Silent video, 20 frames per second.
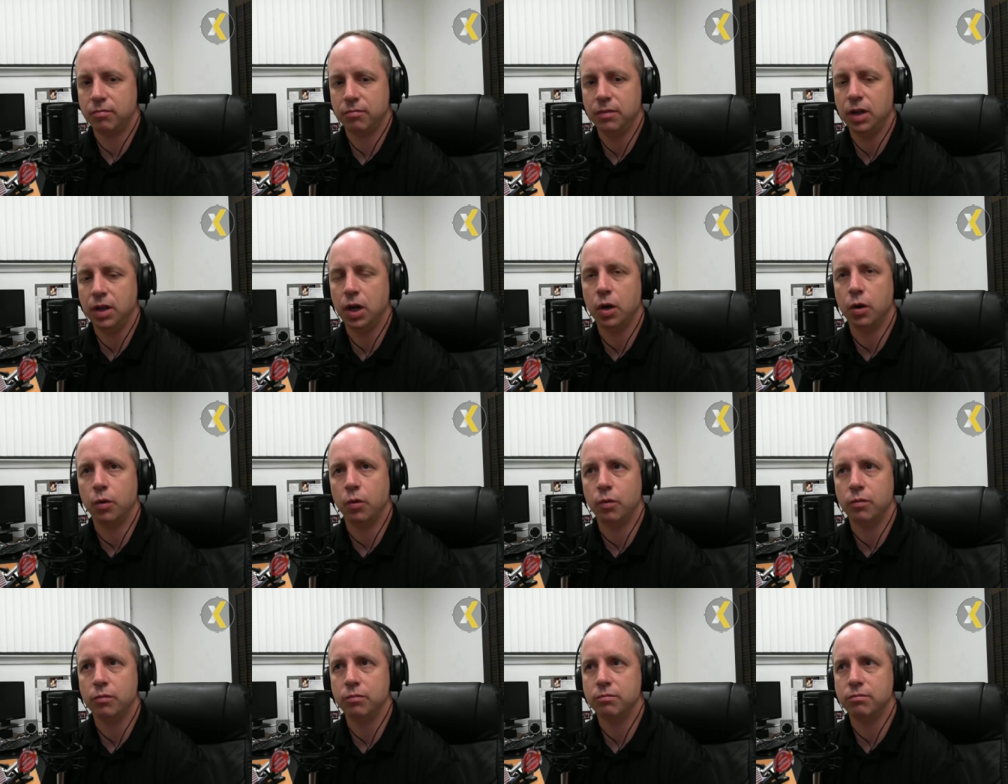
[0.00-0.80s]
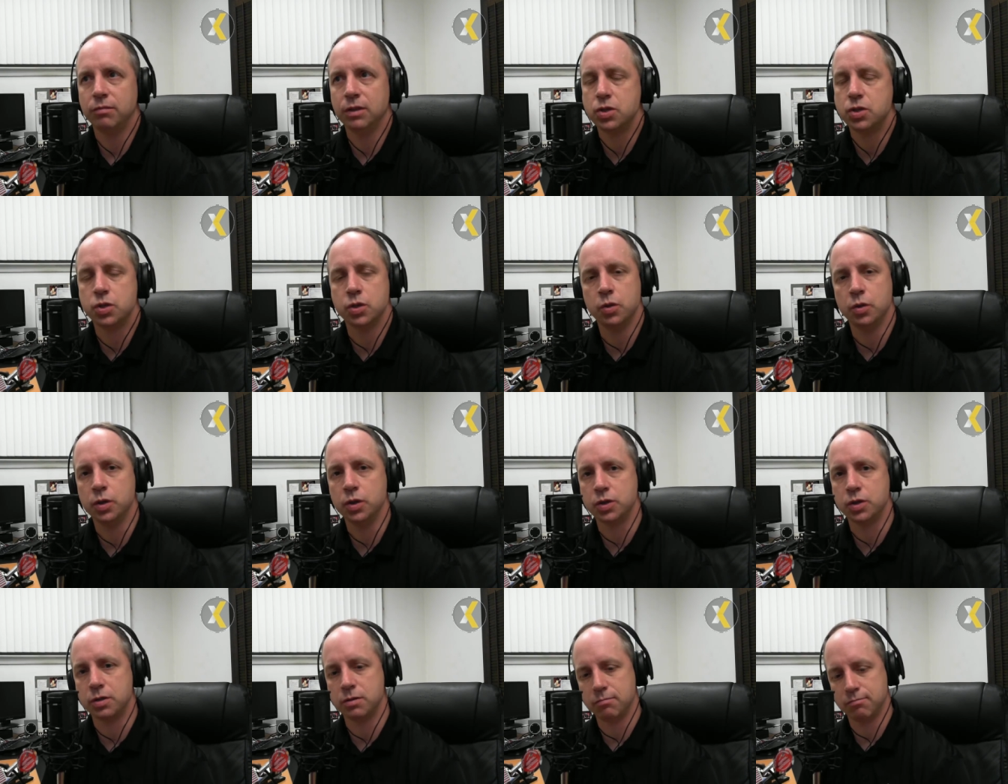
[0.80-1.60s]
you know, as soon
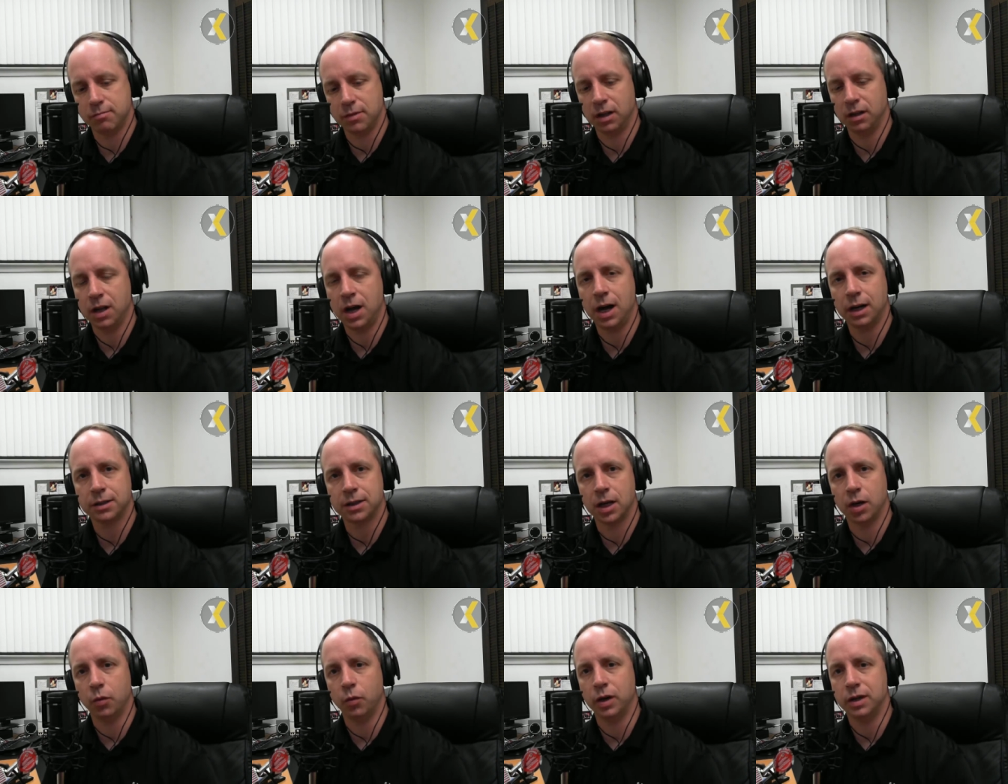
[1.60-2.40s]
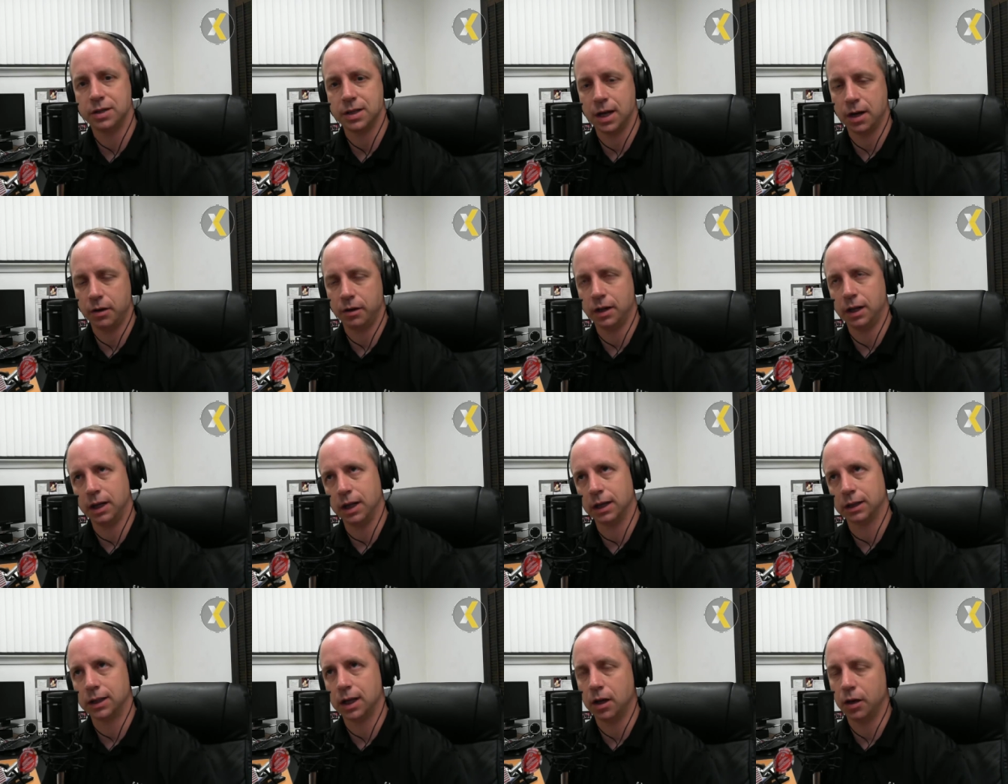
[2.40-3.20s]
as the lockdown went down, or not
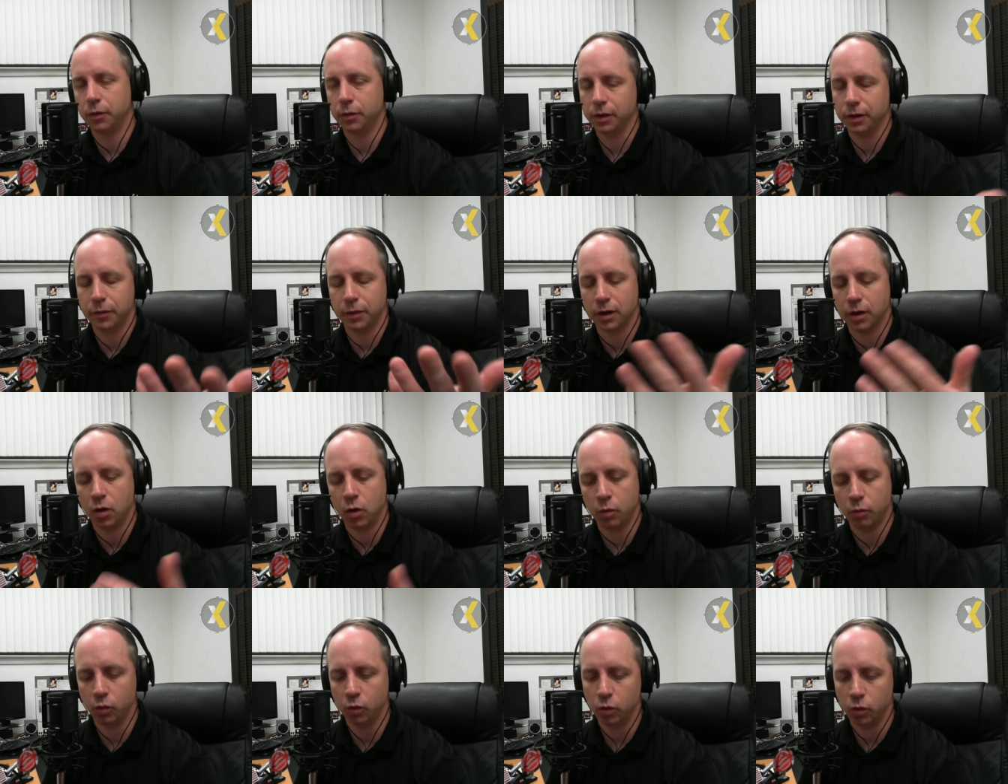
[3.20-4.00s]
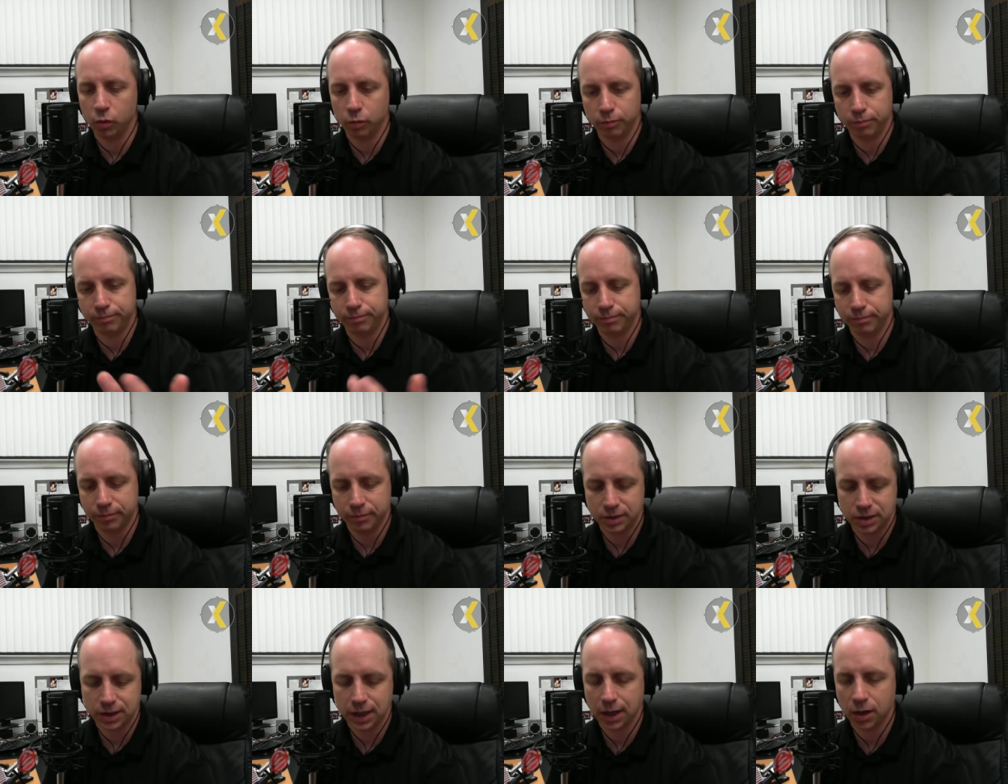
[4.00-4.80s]
lockdown, or with the home rule,
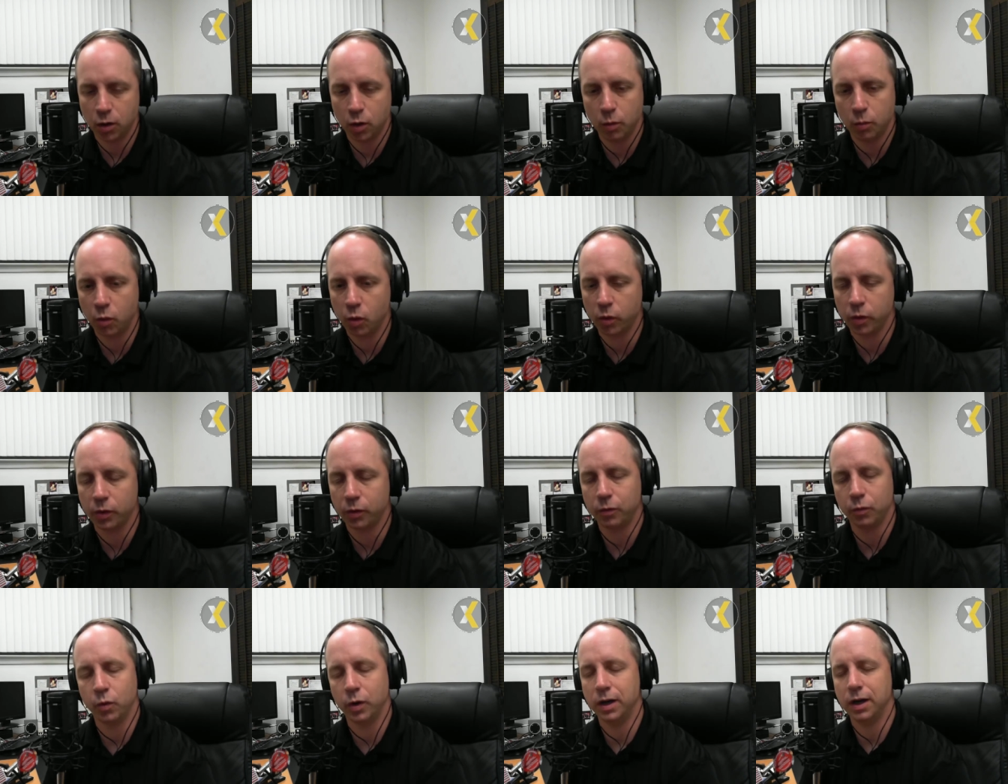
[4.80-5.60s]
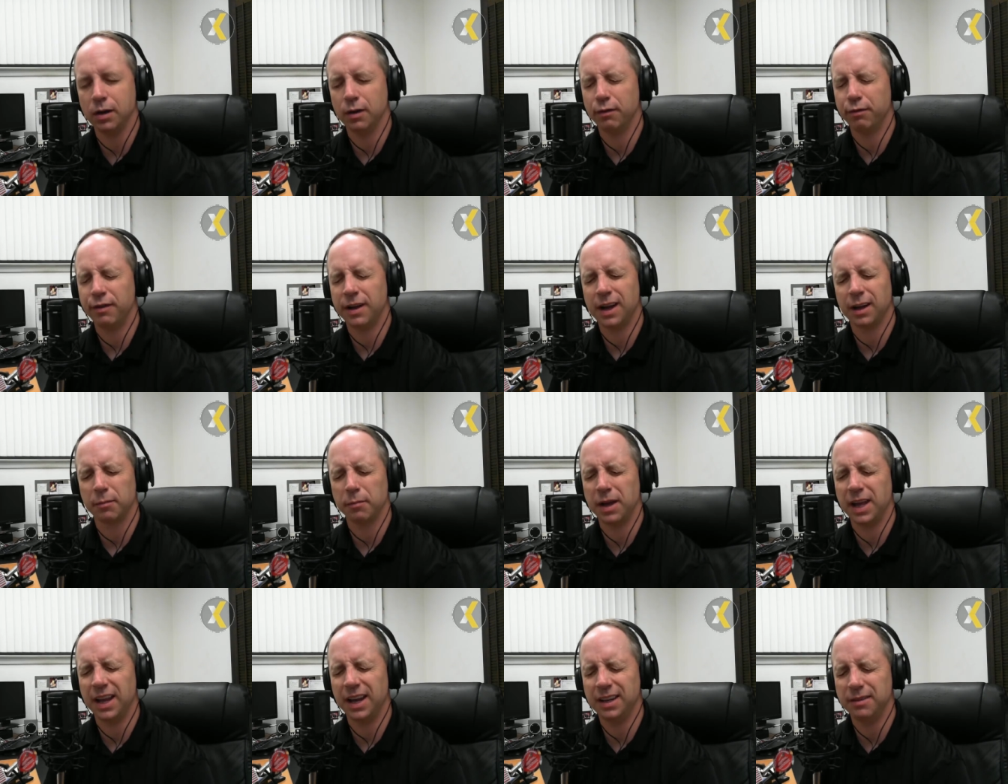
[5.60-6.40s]
stay at home order went into effect,
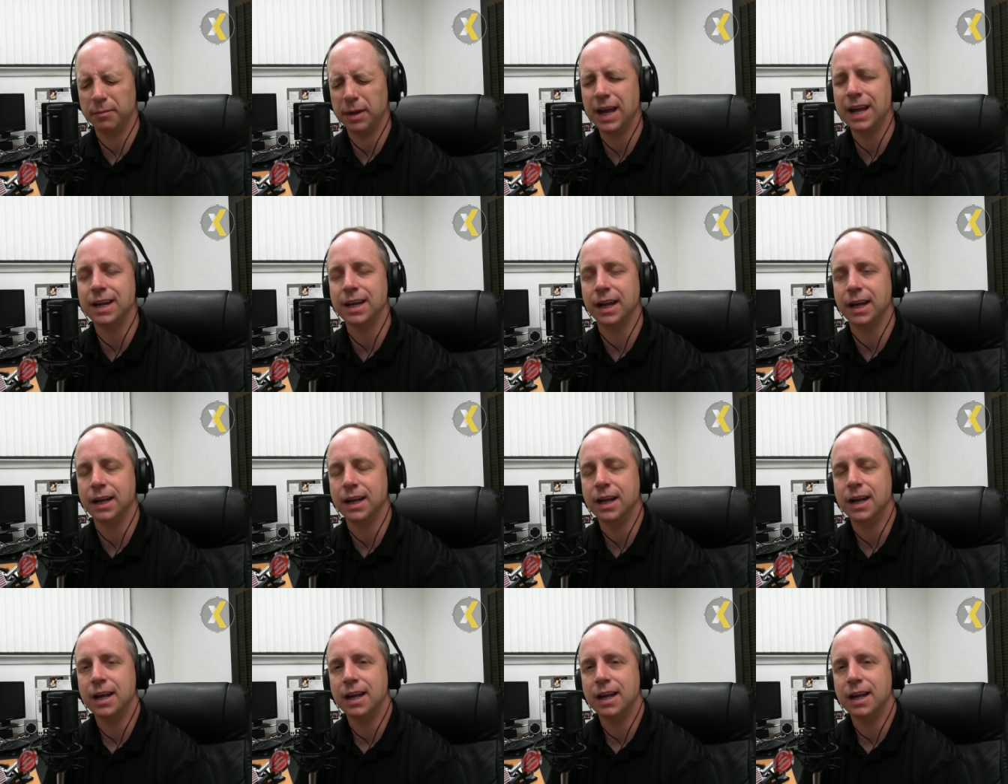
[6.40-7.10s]
man, mandate,